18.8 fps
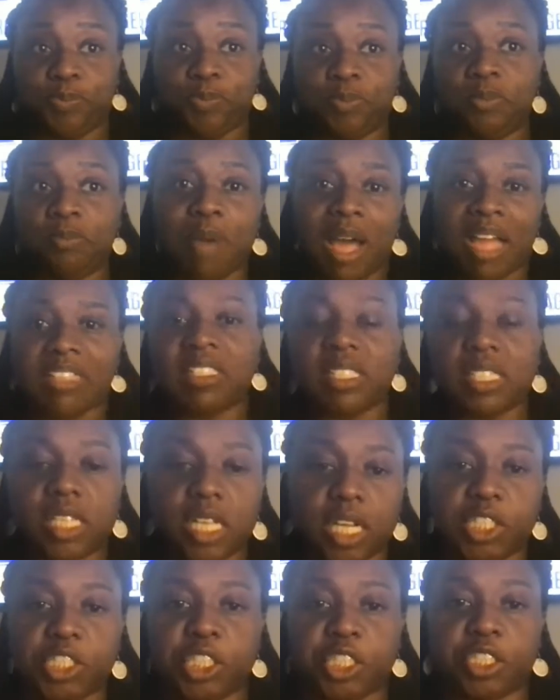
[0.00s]
my
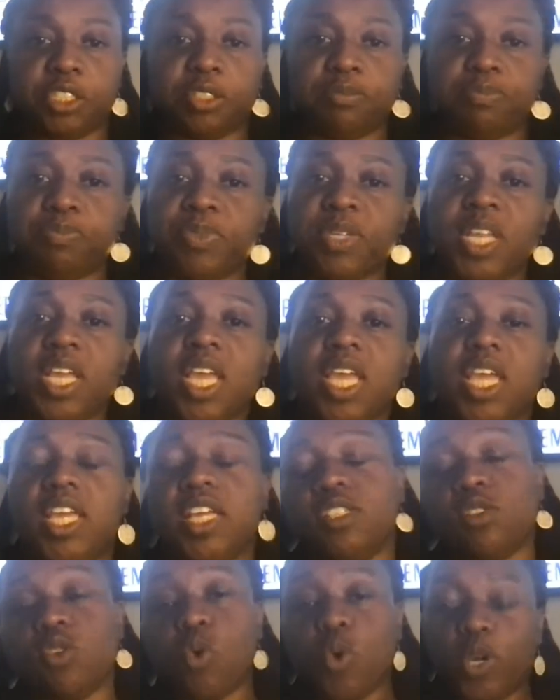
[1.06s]
discussion
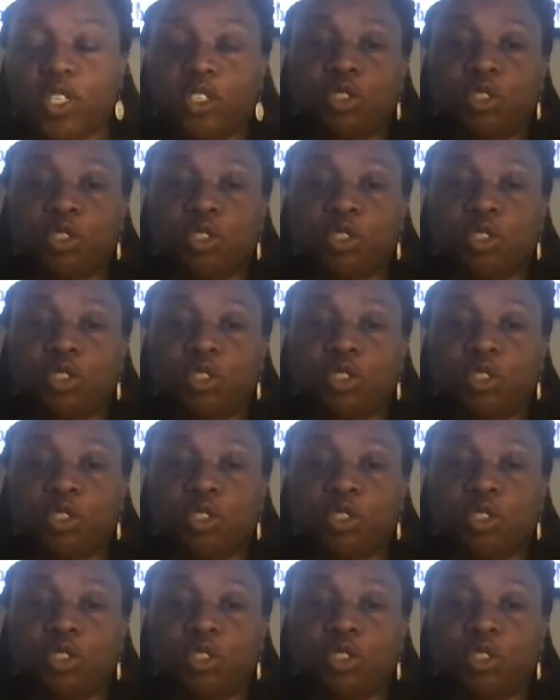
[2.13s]
is going